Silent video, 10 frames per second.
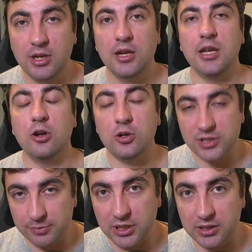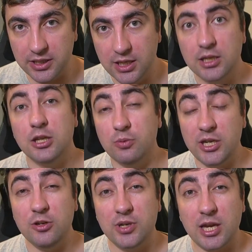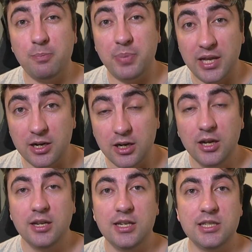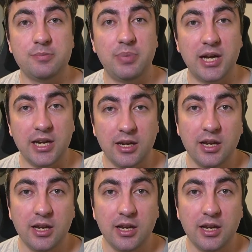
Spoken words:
and ultimately the way you'll get better is by